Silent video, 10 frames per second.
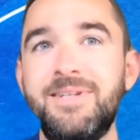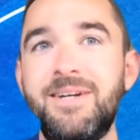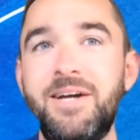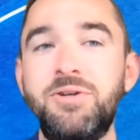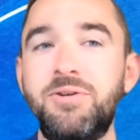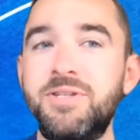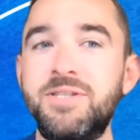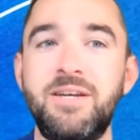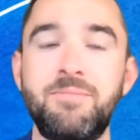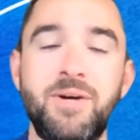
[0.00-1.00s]
I jokingly
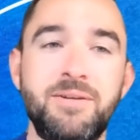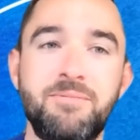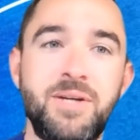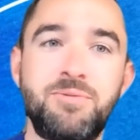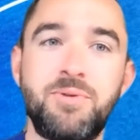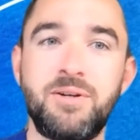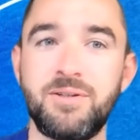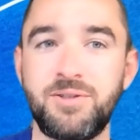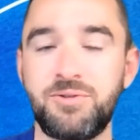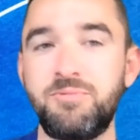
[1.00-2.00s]
say my Twitter
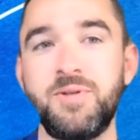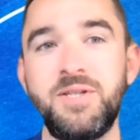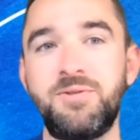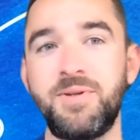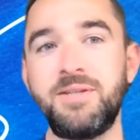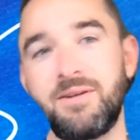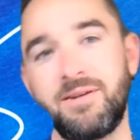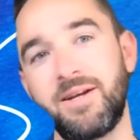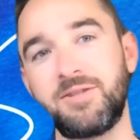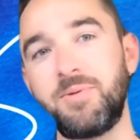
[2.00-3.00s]
is just retweets on
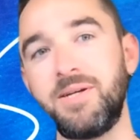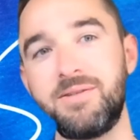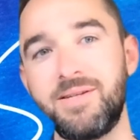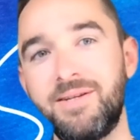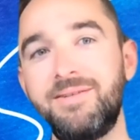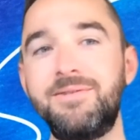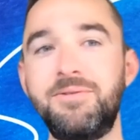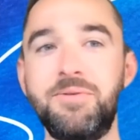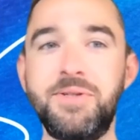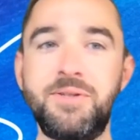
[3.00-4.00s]
XYZ.
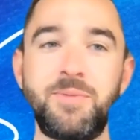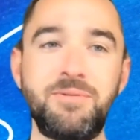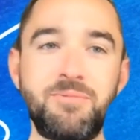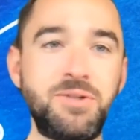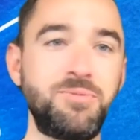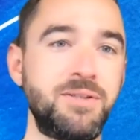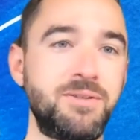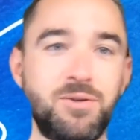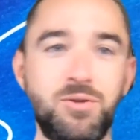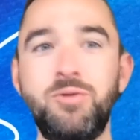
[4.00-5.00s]
So it's been retweets
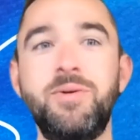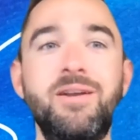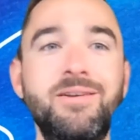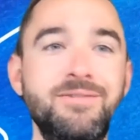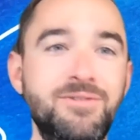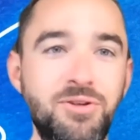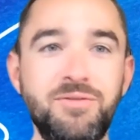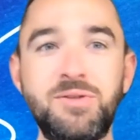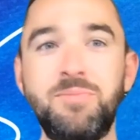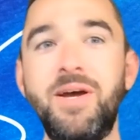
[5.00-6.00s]
on Kubernetes,
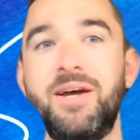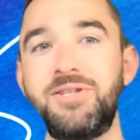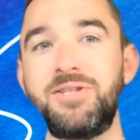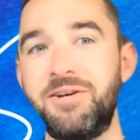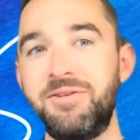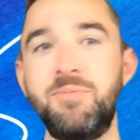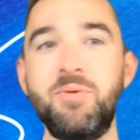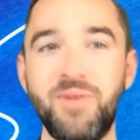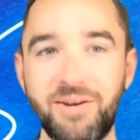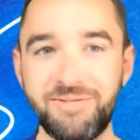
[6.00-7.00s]
Service Mesh, and now eBPF.